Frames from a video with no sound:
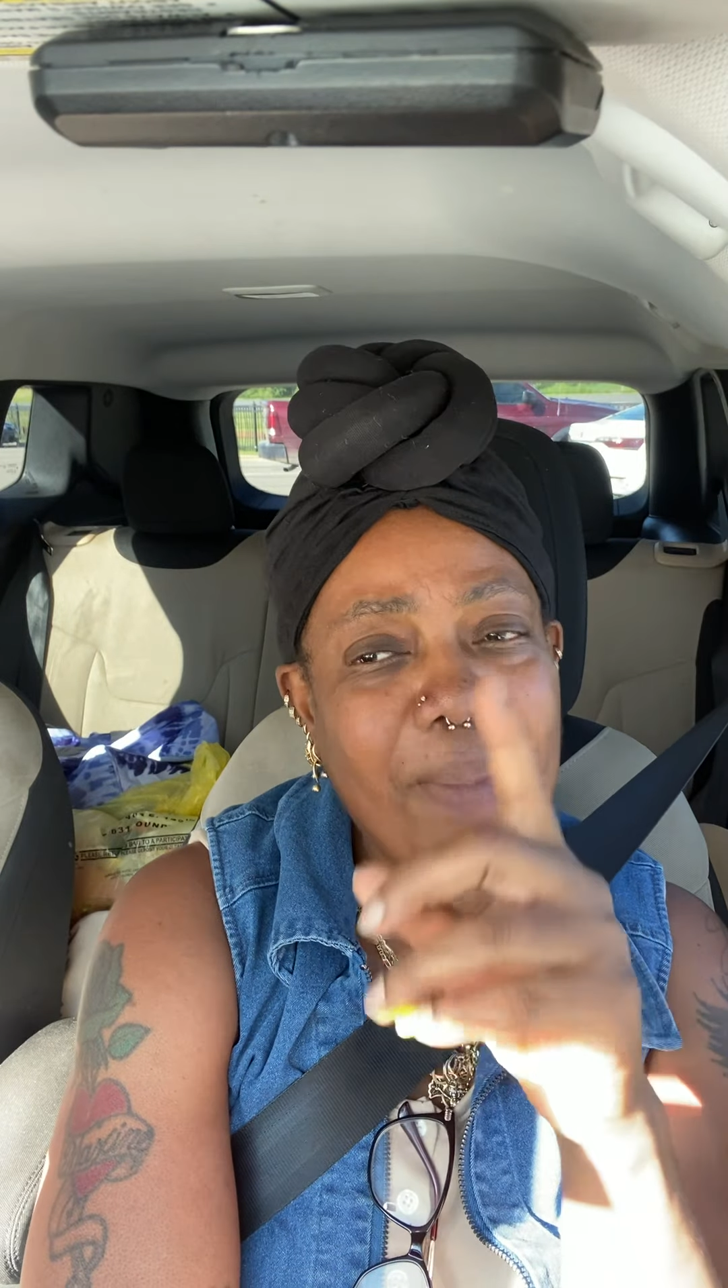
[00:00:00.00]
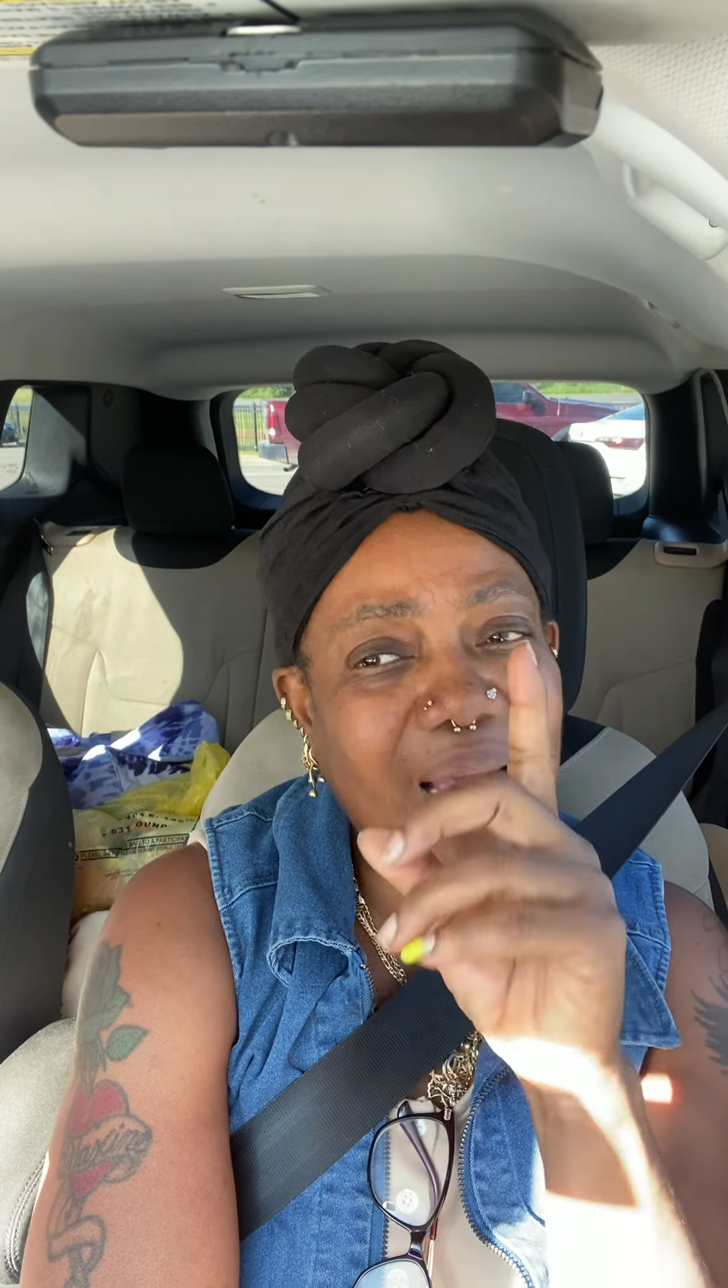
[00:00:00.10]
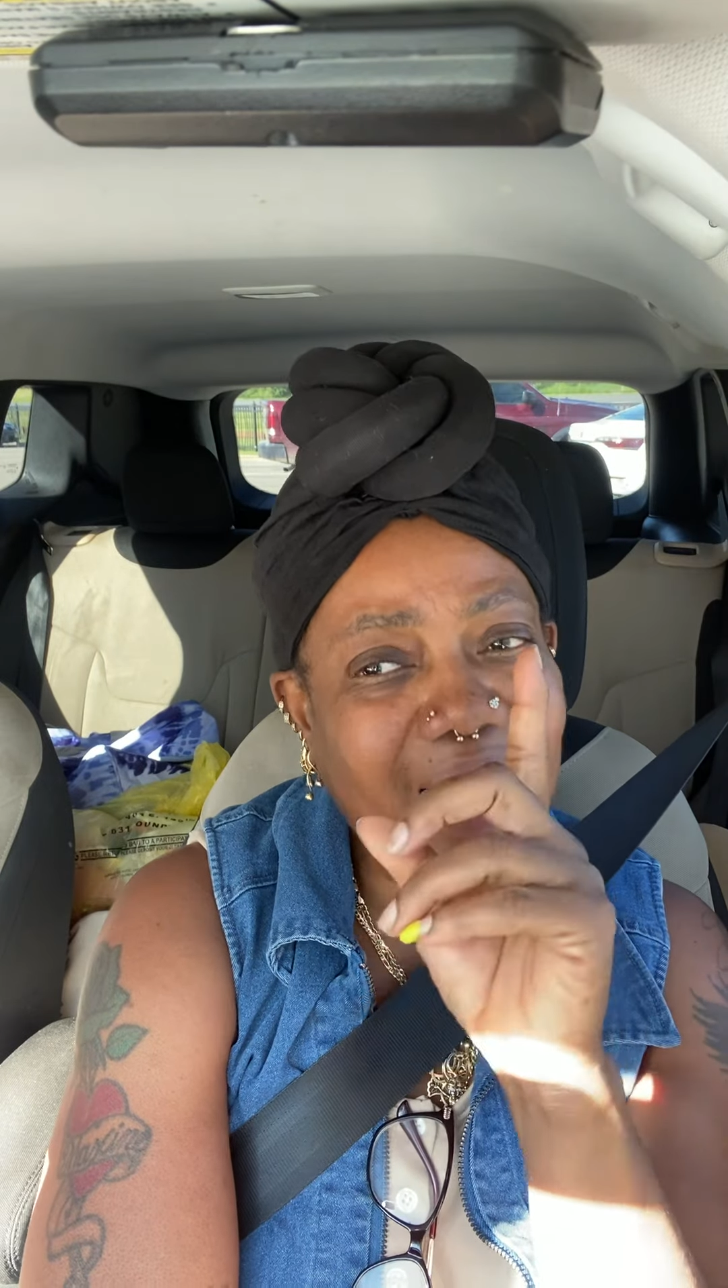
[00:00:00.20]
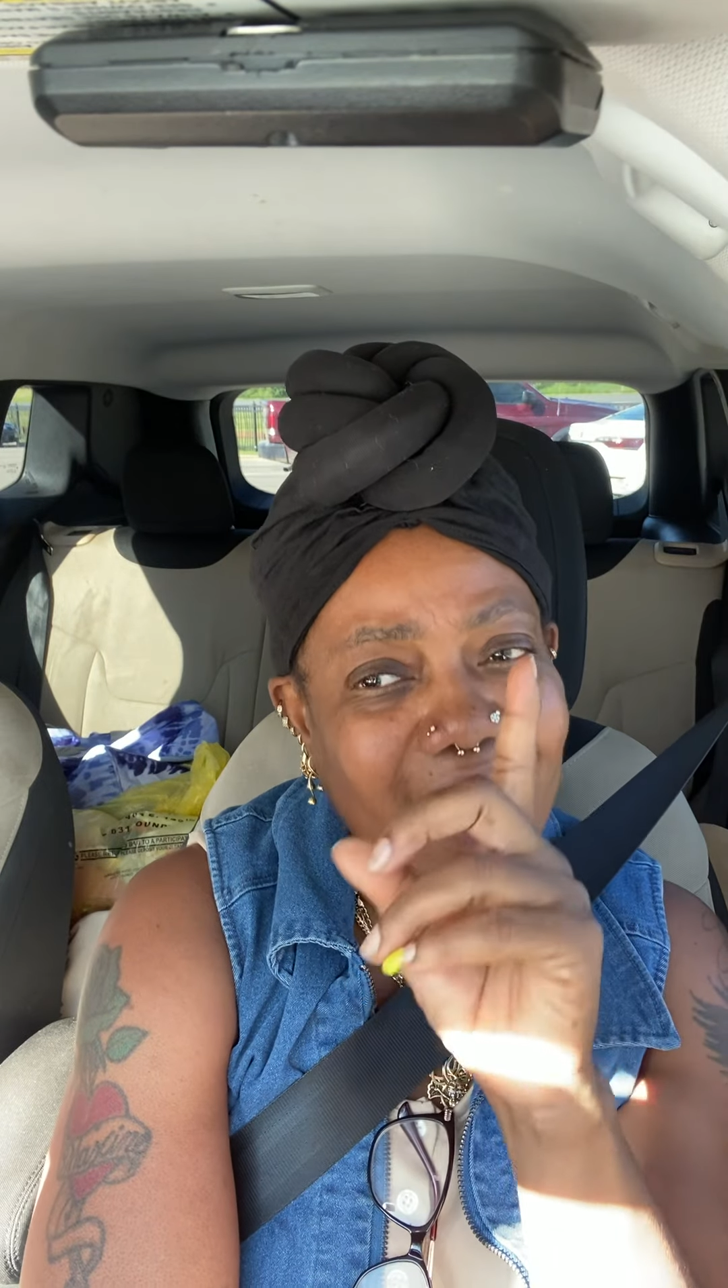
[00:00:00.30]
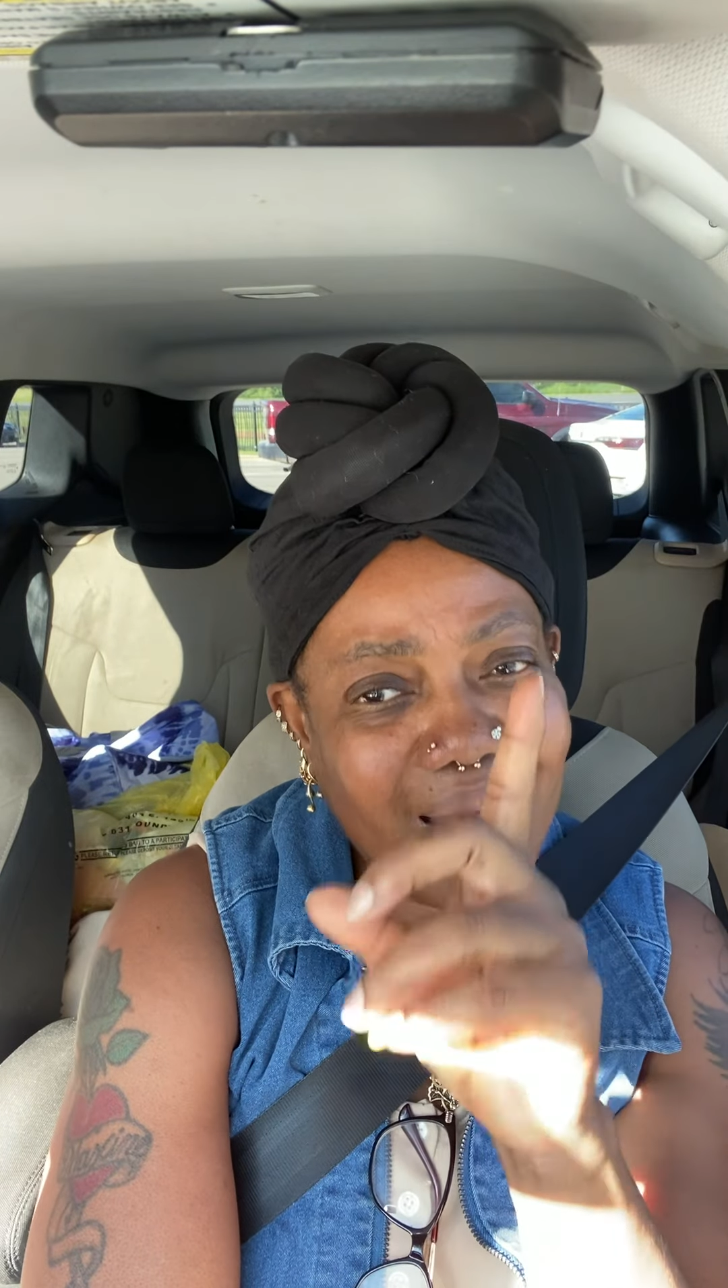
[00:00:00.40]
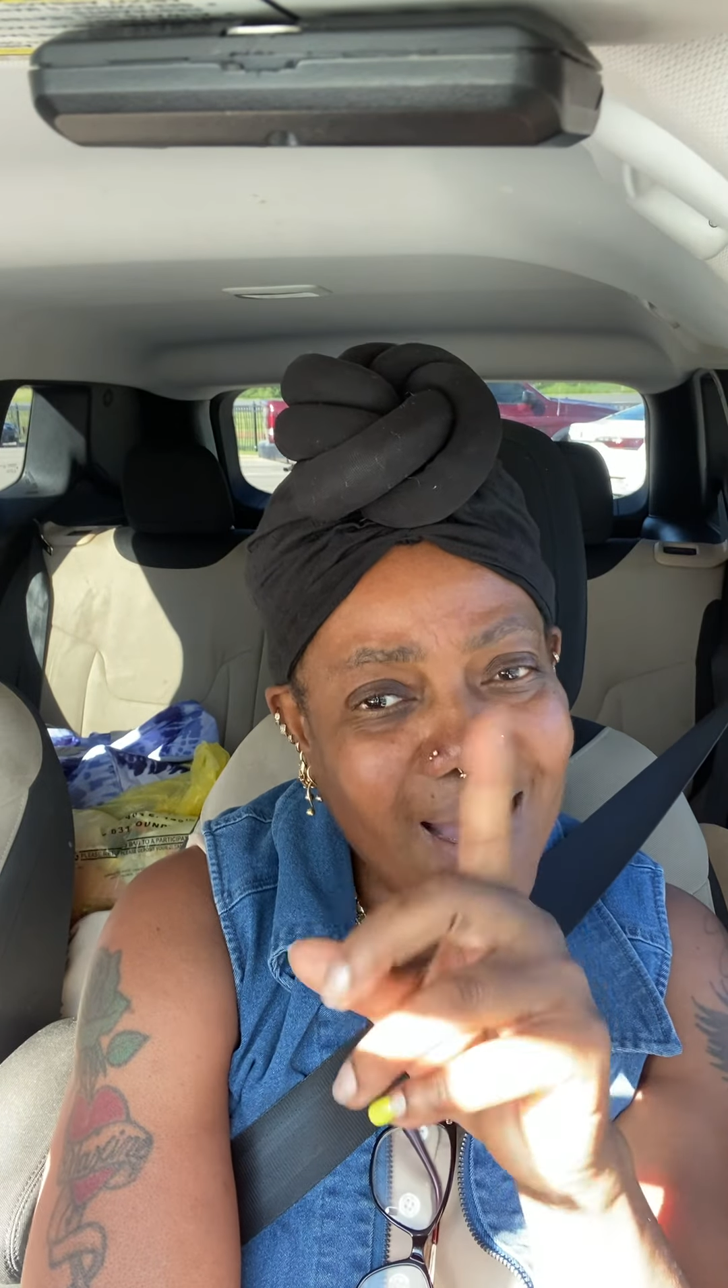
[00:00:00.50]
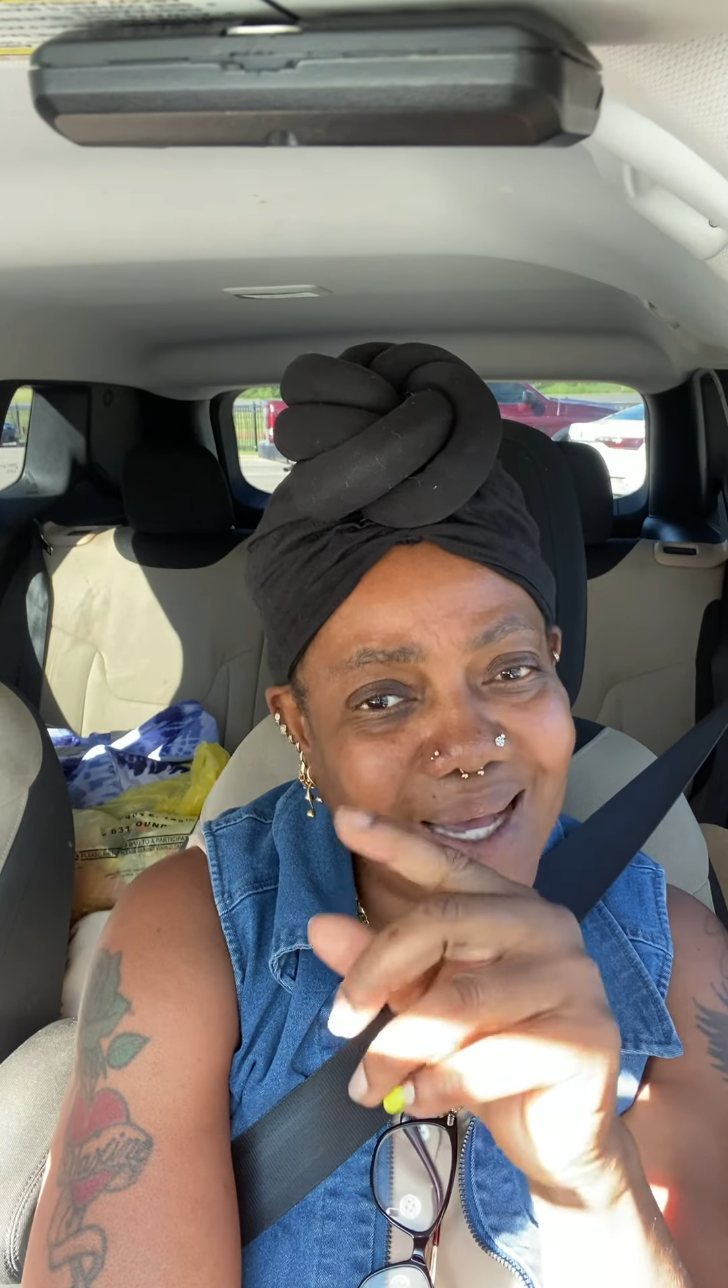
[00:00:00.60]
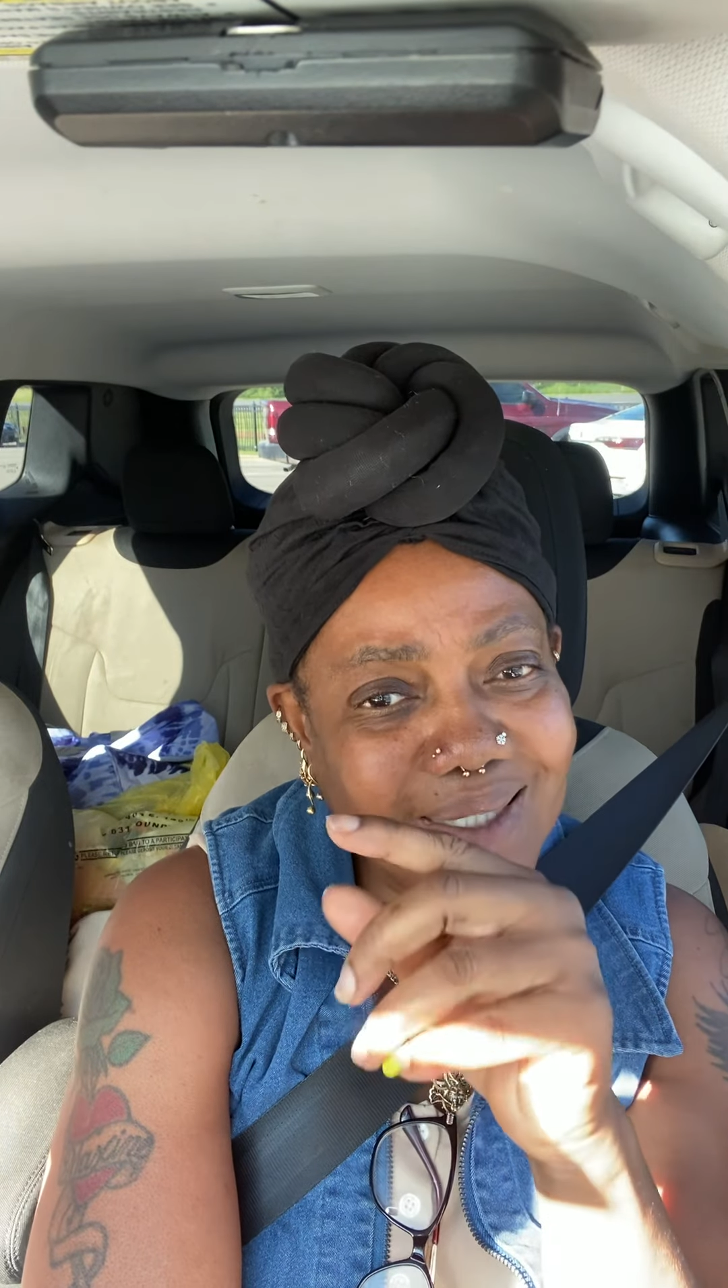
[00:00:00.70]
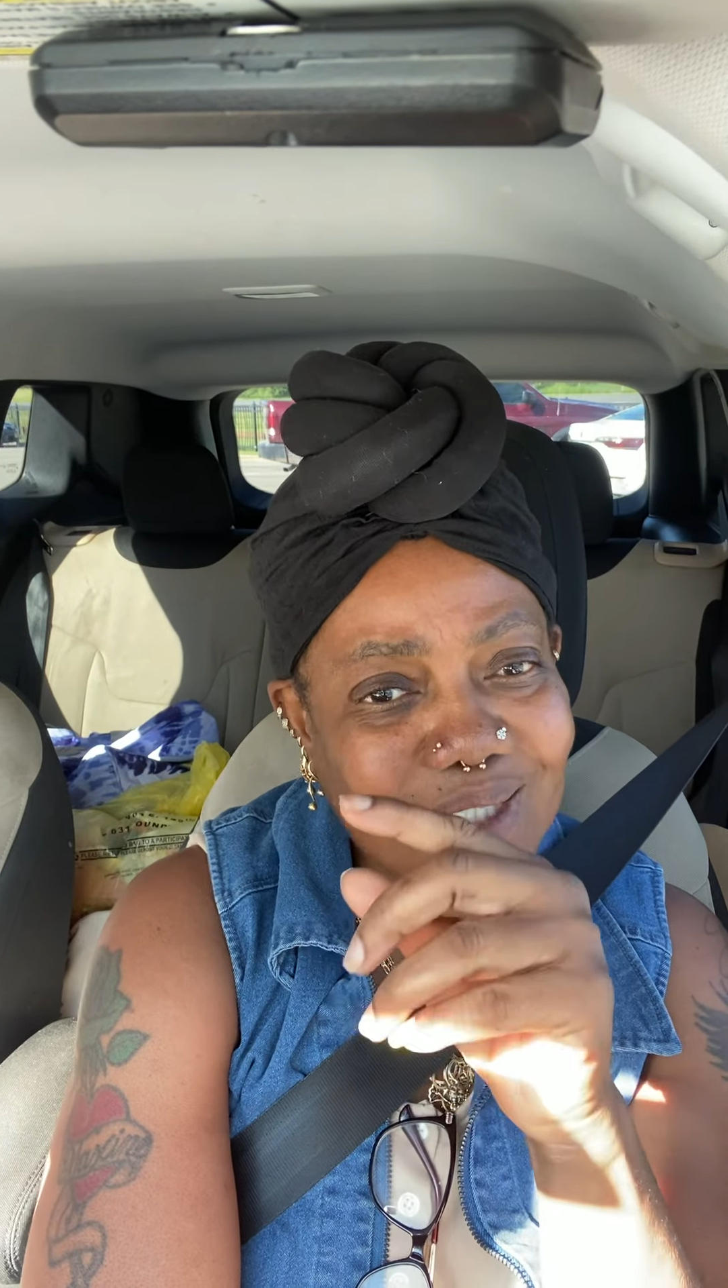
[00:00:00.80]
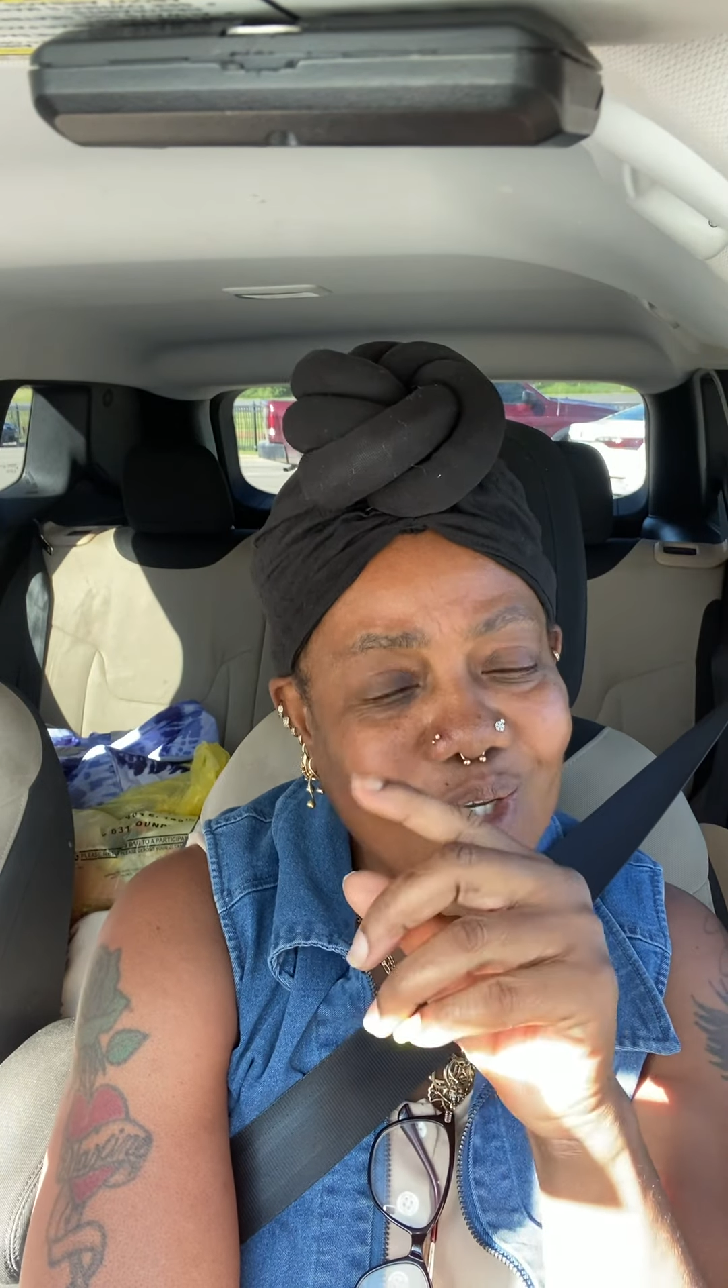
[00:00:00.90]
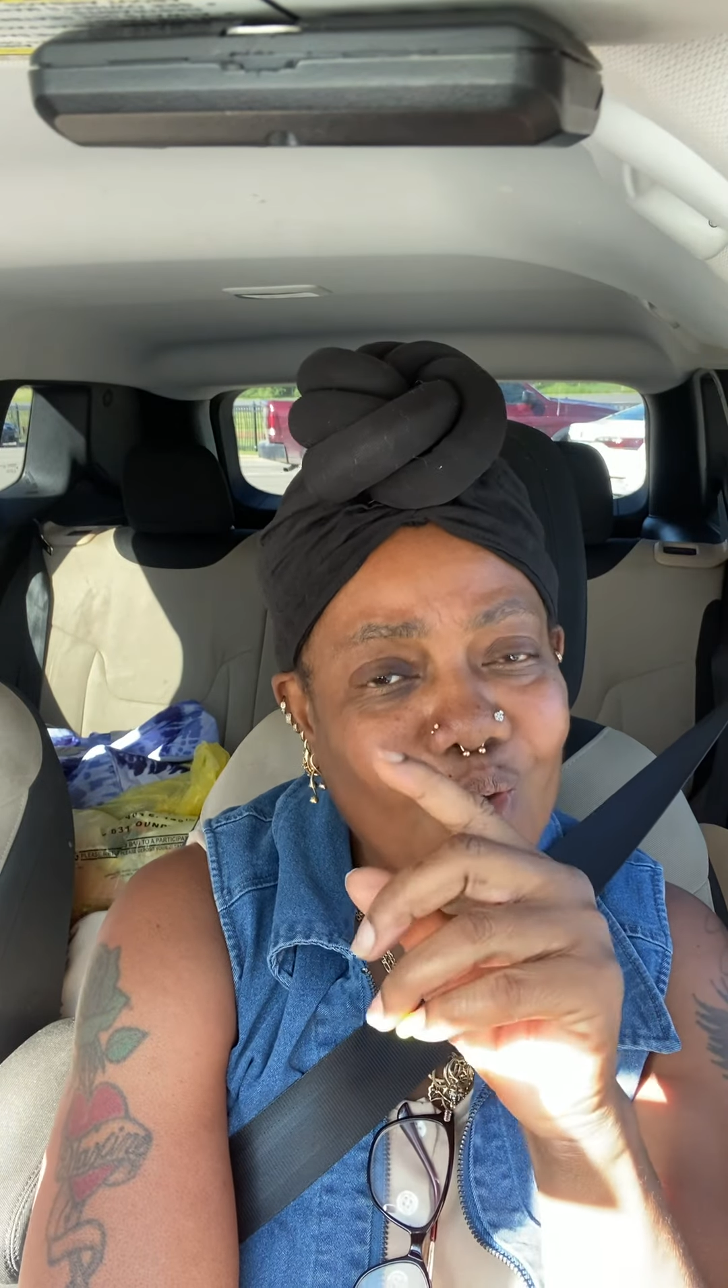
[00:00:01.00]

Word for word: because